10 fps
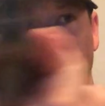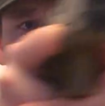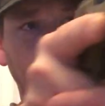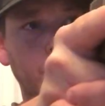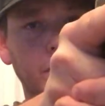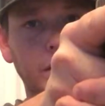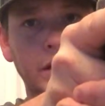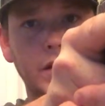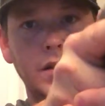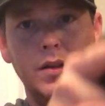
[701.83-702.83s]
Not
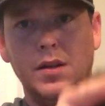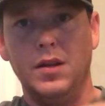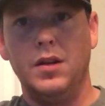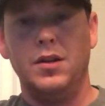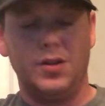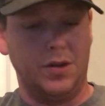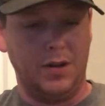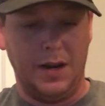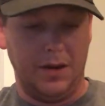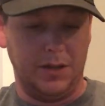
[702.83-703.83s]
really
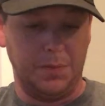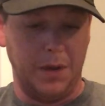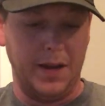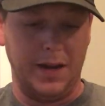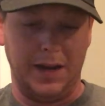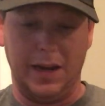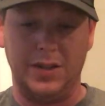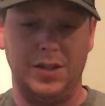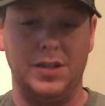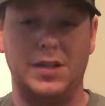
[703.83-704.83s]
sure how to explain it. I
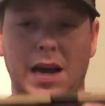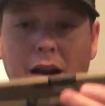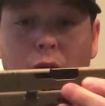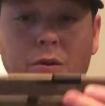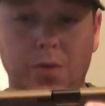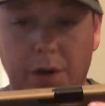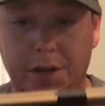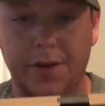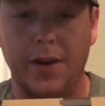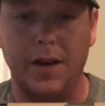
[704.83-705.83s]
guess you just got to hold one
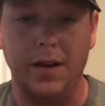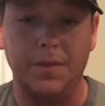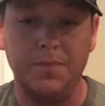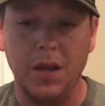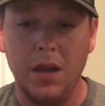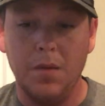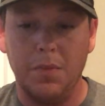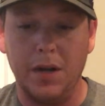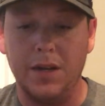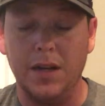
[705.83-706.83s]
in your hand.
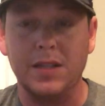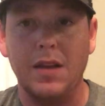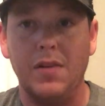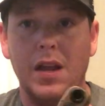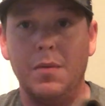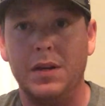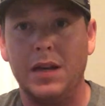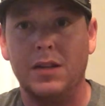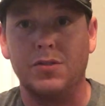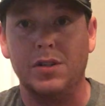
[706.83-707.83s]
But it does have an
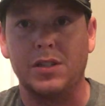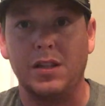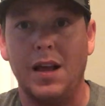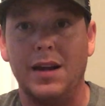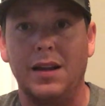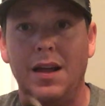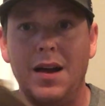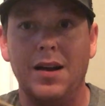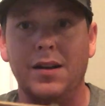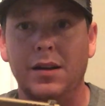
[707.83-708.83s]
ambidextrous slide
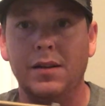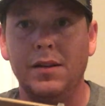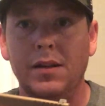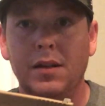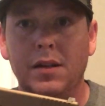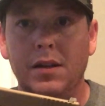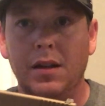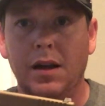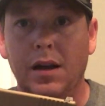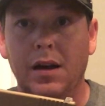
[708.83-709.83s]
lock.
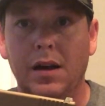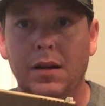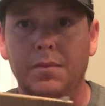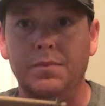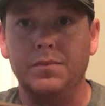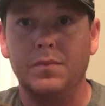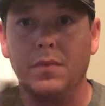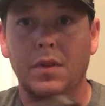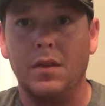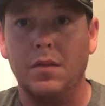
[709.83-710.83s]

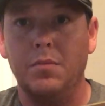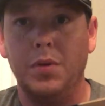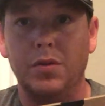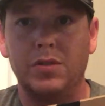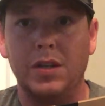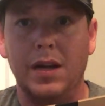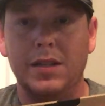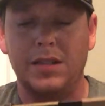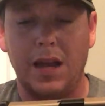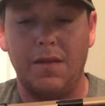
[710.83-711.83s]
Both
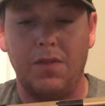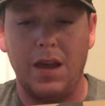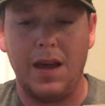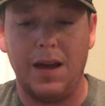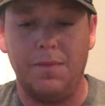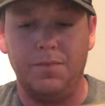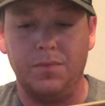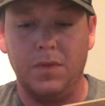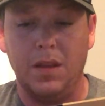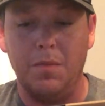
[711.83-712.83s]
sides have that.
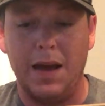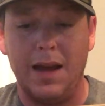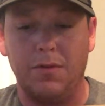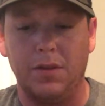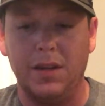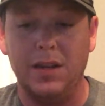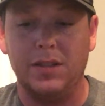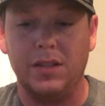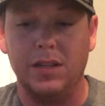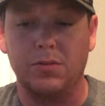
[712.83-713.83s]
The mag
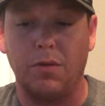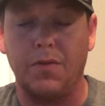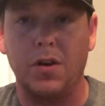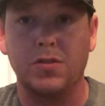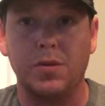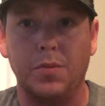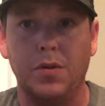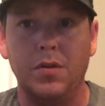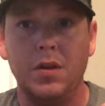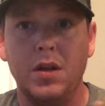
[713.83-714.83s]
release is
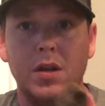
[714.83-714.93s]
reversible.